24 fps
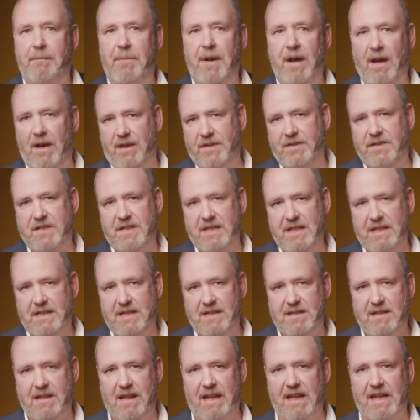
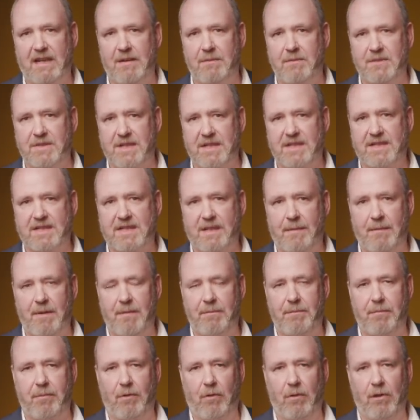partied like it was a summer
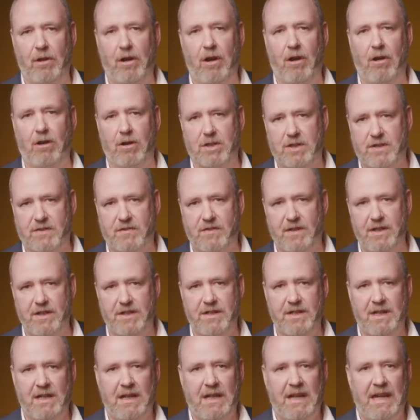ball at Oxford
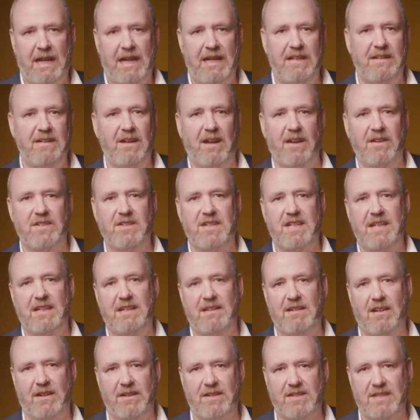in
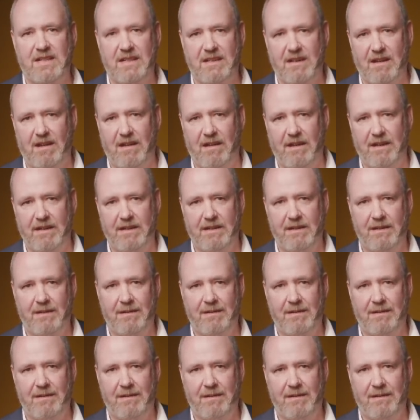1999.